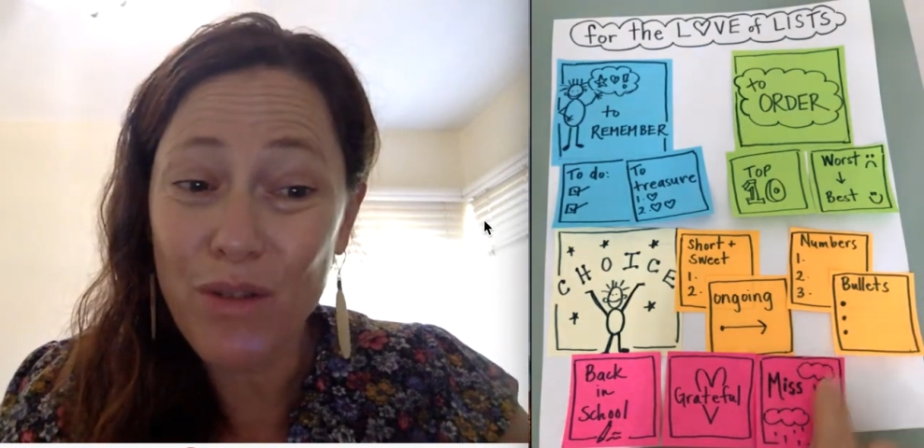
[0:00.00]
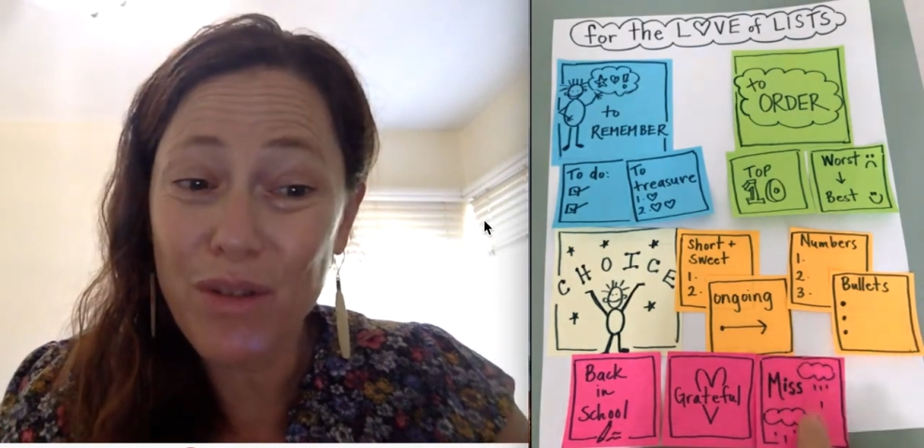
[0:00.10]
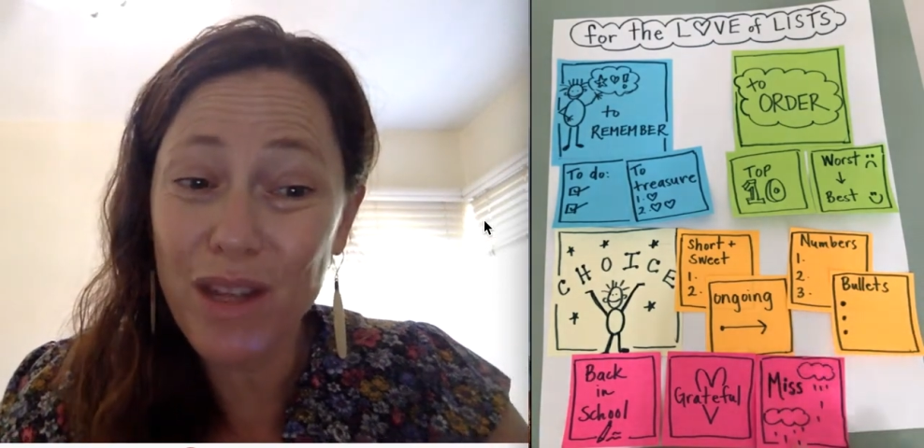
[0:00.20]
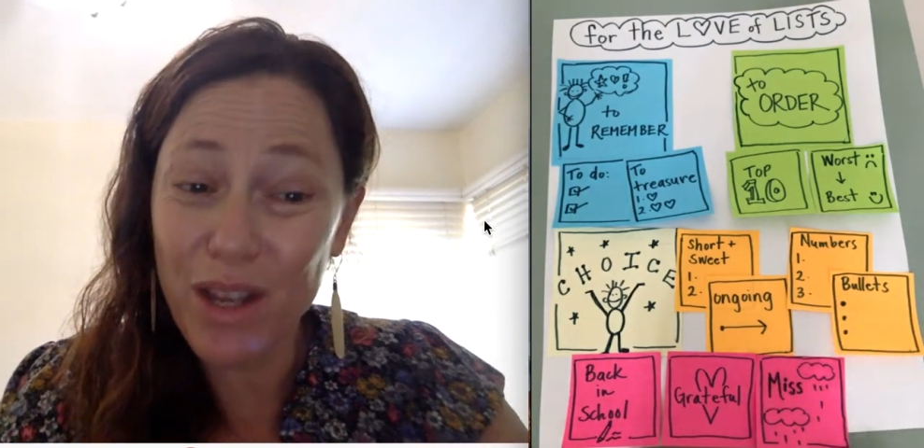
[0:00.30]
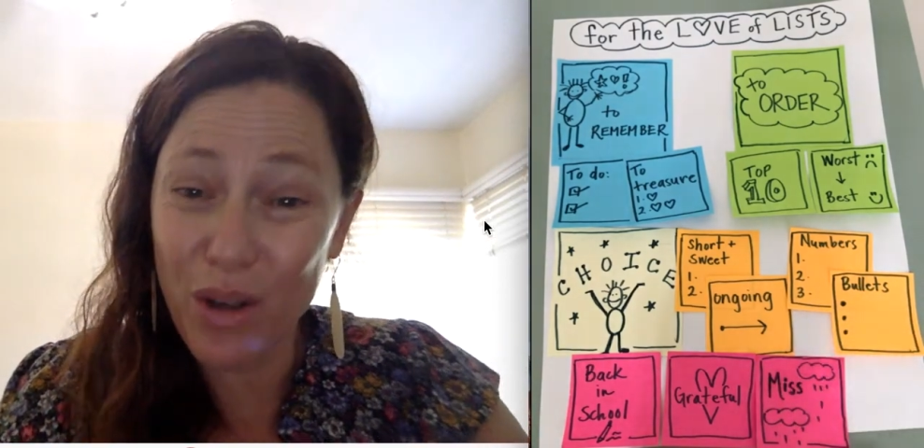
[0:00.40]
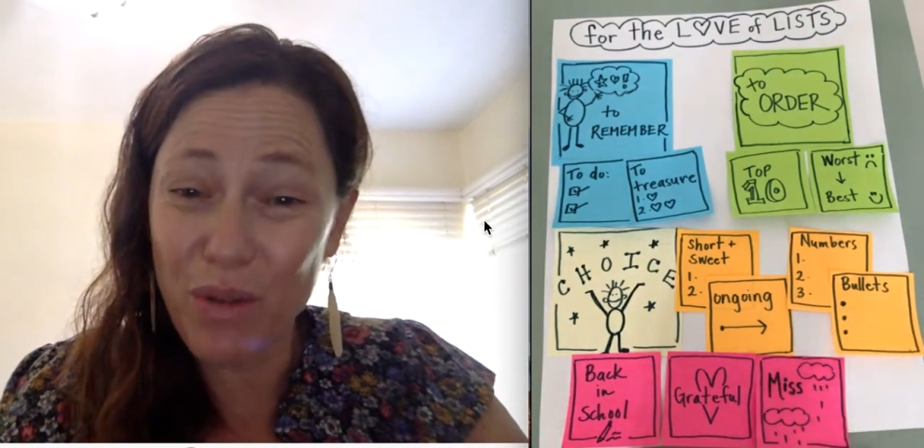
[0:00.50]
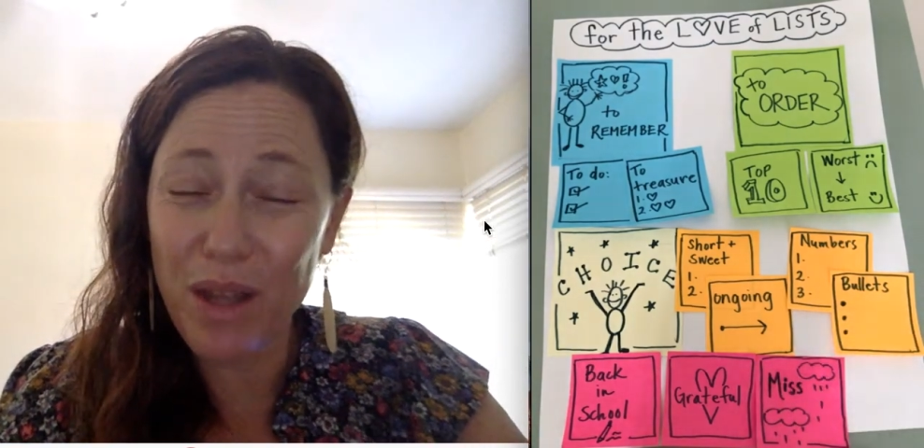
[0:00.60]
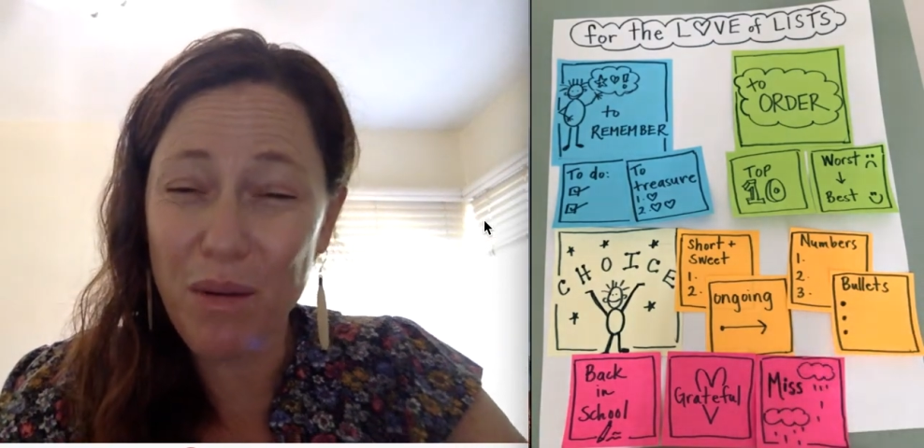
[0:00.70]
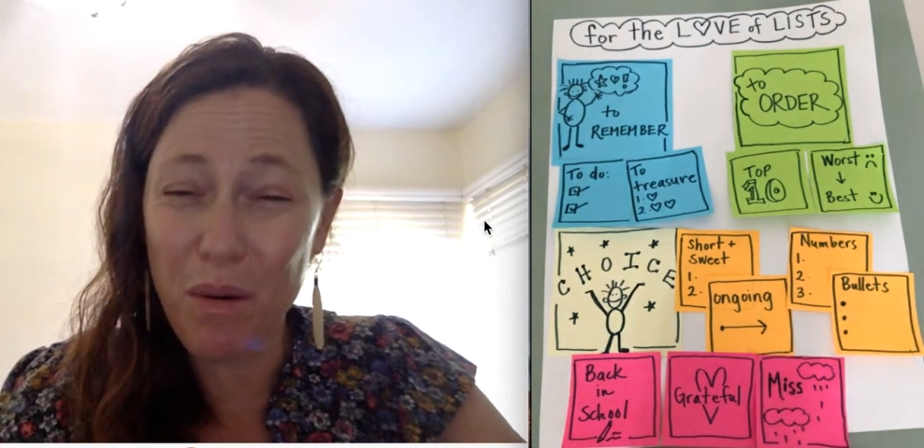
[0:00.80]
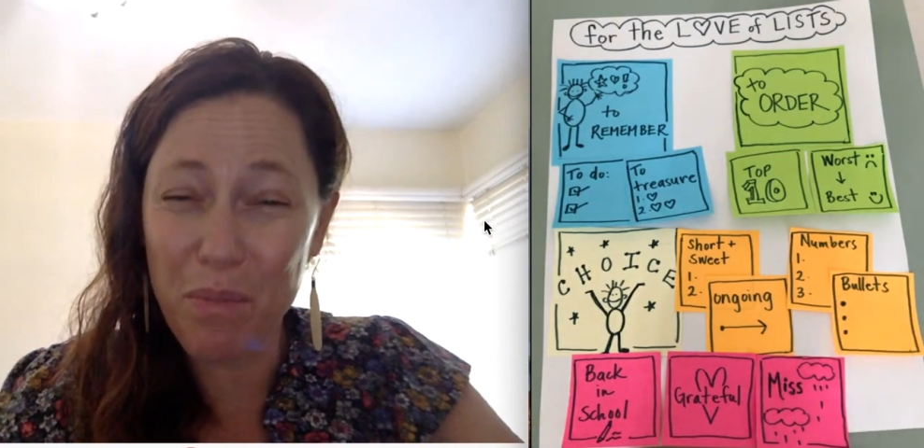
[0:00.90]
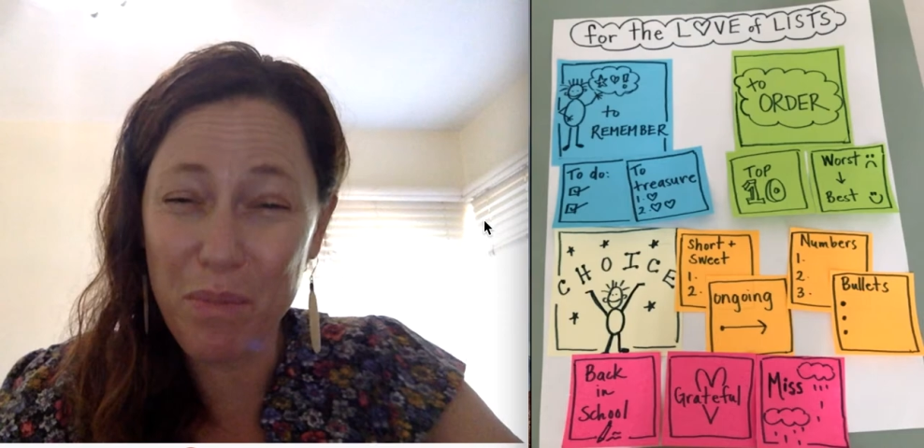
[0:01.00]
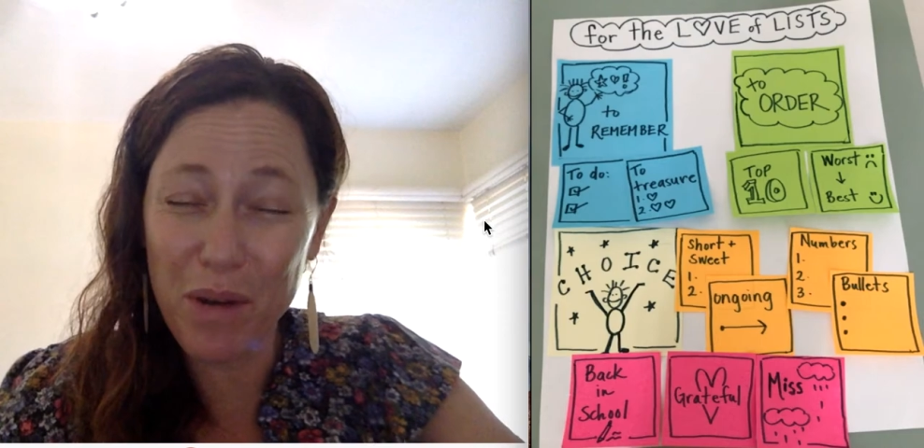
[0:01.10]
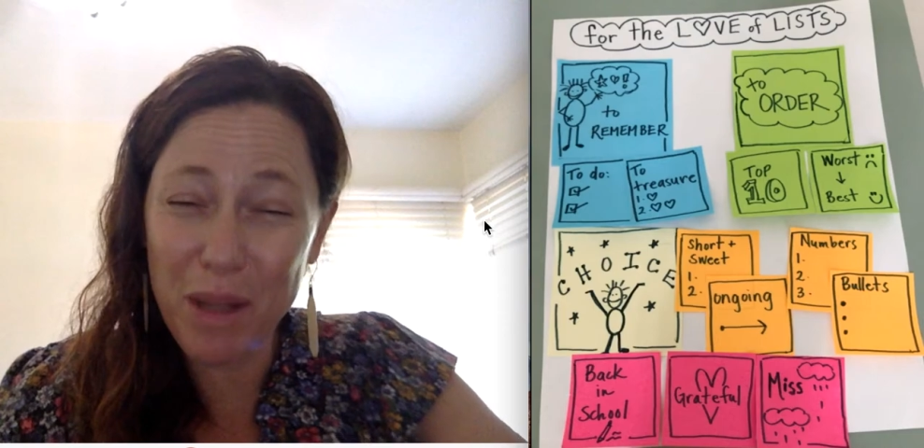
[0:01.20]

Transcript: that are really